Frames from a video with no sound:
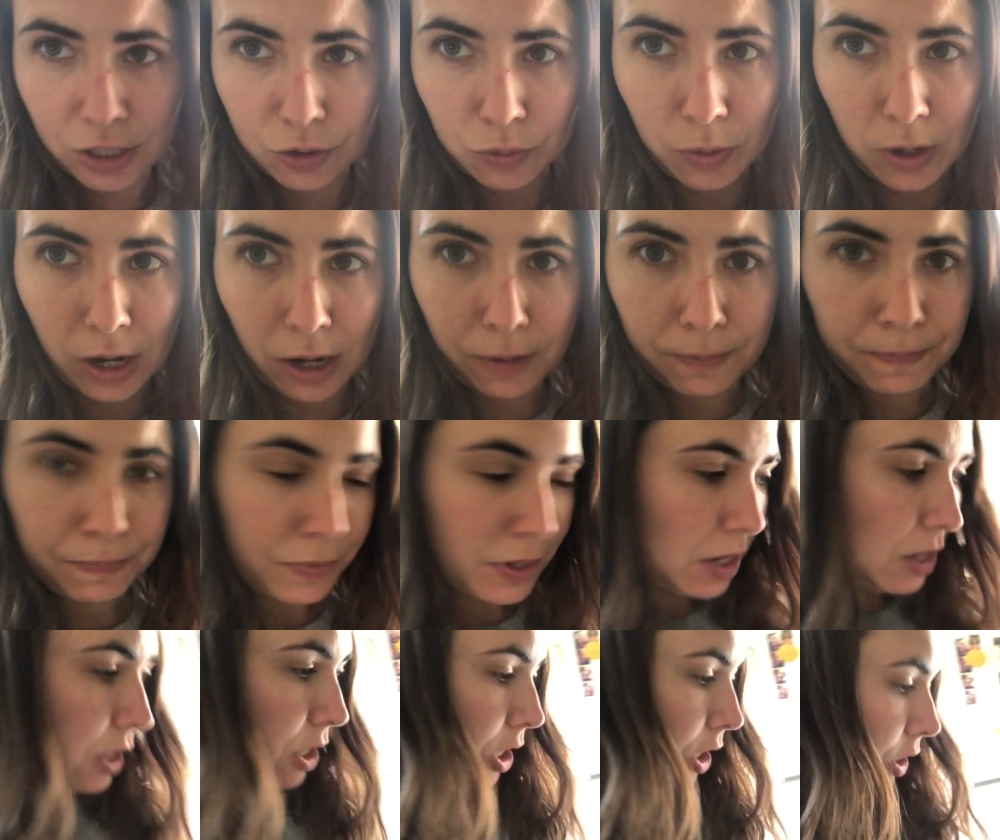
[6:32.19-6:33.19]
as well.
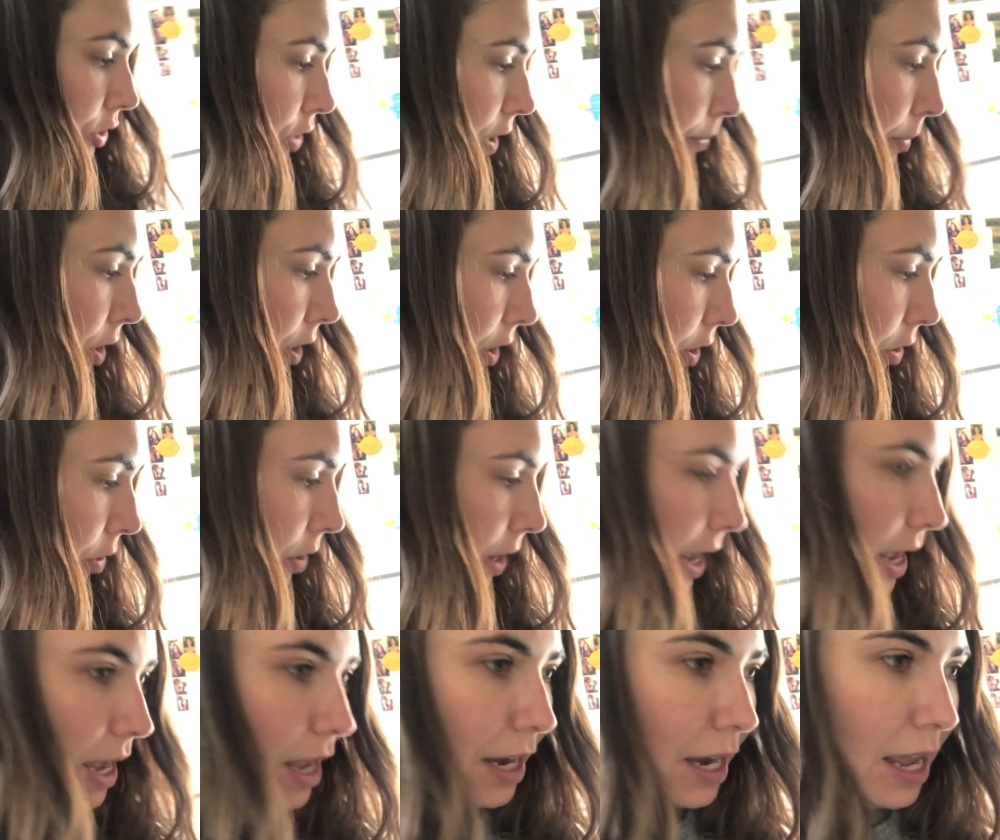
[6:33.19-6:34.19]
So I'm gonna go
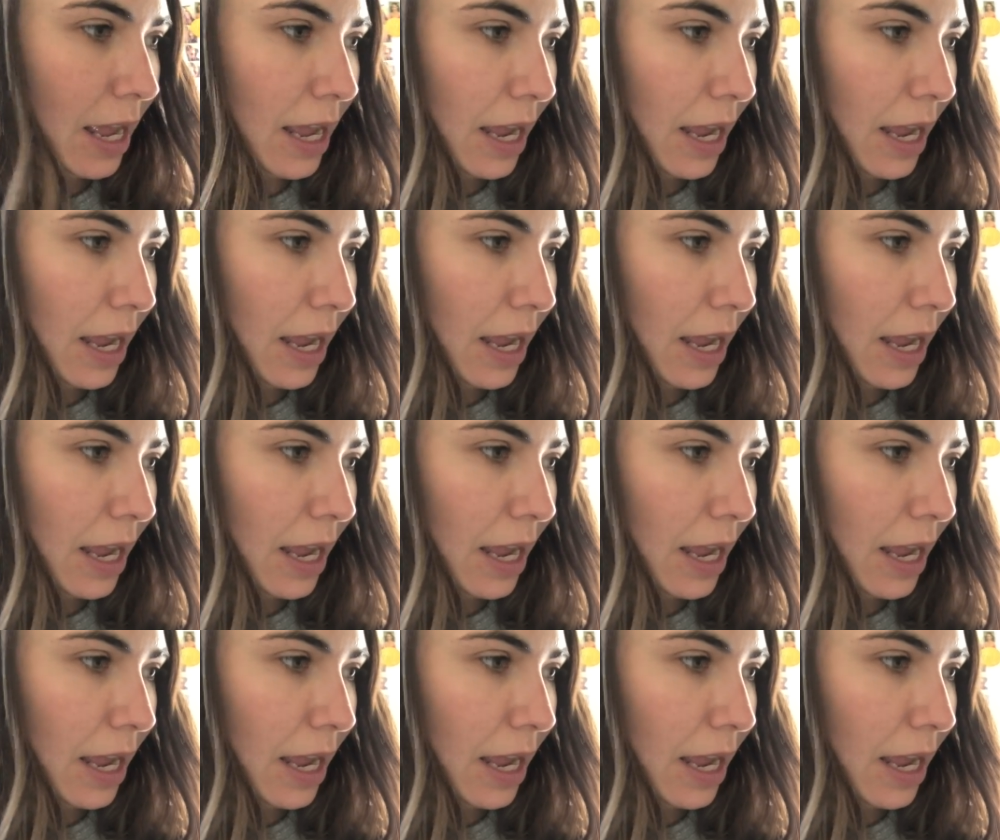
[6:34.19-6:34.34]
ahead